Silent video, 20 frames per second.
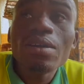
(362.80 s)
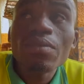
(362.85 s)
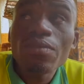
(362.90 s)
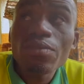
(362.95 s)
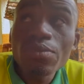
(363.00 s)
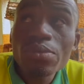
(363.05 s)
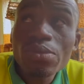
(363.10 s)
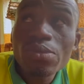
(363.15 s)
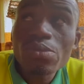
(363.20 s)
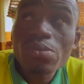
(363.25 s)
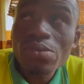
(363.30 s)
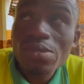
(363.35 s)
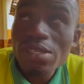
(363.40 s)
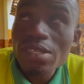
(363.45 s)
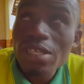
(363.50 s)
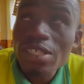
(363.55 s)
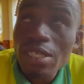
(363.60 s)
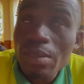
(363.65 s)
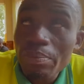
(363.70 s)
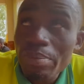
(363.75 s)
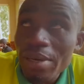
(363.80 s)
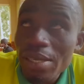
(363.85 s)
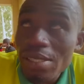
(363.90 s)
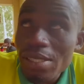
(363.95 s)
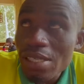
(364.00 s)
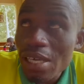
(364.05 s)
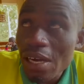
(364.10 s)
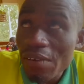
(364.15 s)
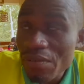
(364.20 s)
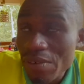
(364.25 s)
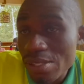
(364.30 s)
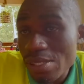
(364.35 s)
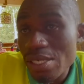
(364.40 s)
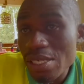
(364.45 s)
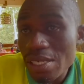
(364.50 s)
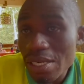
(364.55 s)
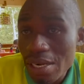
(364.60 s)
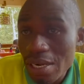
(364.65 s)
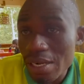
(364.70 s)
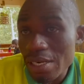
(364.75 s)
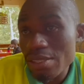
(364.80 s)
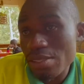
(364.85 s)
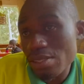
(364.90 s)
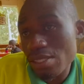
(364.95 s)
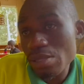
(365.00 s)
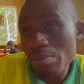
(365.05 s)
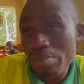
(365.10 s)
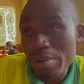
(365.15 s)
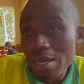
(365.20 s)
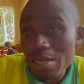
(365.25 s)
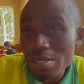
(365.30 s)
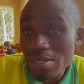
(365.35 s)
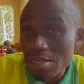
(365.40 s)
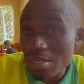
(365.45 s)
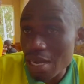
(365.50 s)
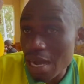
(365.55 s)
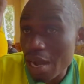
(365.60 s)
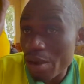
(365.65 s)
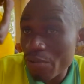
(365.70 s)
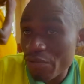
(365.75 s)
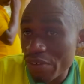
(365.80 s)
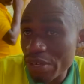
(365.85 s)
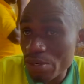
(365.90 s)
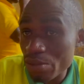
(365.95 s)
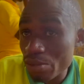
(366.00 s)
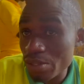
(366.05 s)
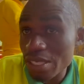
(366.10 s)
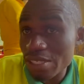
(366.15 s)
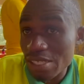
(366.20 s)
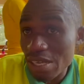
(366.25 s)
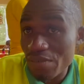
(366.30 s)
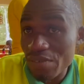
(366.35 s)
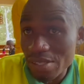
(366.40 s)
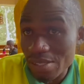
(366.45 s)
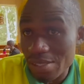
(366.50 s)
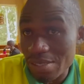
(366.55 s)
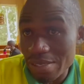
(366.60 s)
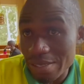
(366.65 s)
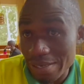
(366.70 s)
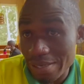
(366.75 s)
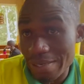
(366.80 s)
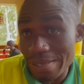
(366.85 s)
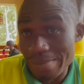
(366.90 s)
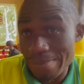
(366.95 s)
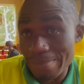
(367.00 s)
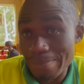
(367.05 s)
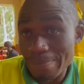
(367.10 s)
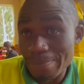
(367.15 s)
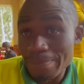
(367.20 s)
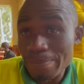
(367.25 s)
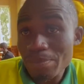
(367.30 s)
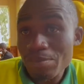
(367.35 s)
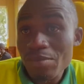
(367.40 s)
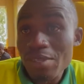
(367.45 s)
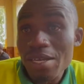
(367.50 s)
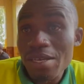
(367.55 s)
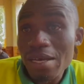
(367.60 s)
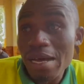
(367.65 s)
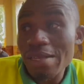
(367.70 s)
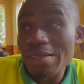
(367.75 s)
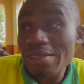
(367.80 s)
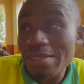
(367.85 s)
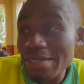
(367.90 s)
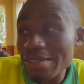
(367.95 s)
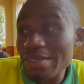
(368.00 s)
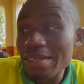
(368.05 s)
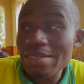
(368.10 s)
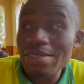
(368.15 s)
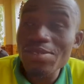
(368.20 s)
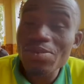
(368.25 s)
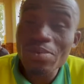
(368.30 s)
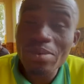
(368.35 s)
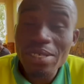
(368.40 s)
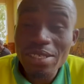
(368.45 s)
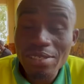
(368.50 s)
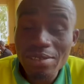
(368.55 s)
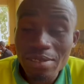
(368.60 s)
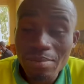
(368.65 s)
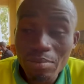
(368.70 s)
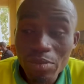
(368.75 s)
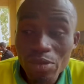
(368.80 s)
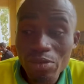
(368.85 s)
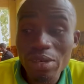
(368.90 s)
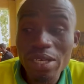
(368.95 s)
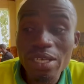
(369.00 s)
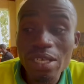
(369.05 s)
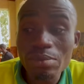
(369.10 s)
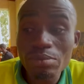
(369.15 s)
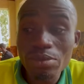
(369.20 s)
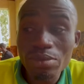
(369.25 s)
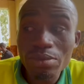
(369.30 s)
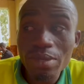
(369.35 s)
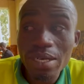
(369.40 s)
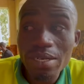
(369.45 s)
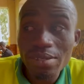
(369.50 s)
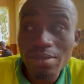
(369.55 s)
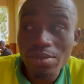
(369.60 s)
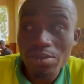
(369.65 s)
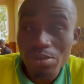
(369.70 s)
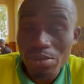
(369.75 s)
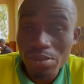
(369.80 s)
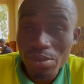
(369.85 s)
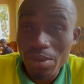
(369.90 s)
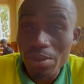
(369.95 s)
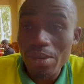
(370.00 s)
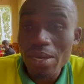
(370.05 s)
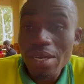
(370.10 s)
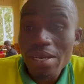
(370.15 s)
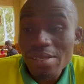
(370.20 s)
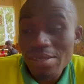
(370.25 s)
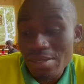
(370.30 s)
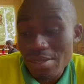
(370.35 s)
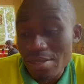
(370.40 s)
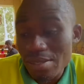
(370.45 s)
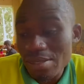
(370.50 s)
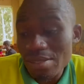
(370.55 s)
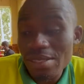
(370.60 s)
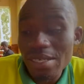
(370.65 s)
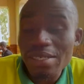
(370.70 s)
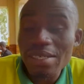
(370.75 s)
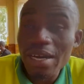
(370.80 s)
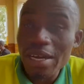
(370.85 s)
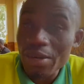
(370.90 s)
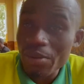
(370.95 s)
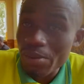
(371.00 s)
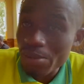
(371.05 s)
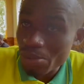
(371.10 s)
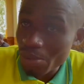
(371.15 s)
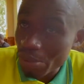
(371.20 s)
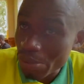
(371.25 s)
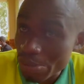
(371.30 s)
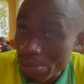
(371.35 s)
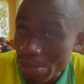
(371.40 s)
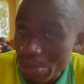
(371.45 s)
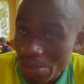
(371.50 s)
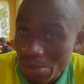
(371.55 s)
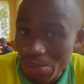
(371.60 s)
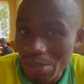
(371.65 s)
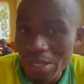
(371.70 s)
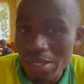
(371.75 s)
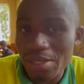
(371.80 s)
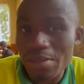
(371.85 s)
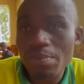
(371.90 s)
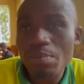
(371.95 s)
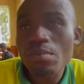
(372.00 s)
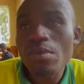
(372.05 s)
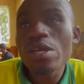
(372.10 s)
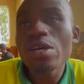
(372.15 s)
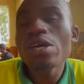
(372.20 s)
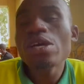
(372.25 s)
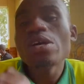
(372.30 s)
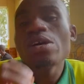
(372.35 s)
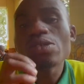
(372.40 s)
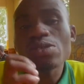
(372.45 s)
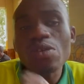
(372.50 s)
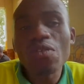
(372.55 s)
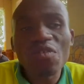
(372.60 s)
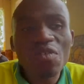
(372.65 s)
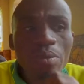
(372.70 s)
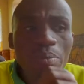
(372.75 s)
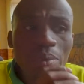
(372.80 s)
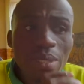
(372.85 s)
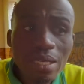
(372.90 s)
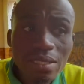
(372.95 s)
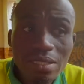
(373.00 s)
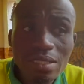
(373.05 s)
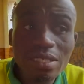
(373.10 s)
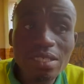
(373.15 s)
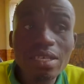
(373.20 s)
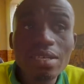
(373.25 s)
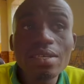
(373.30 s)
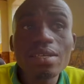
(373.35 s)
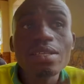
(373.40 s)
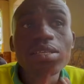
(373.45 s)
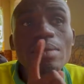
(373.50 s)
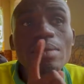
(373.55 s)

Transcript: used to see the chimpanzee harvesting honey. Chimpanzees are very good at harvesting honey. Mm. And then that is when the Mutwa came to, to know that honey was also sweet. So from that day, the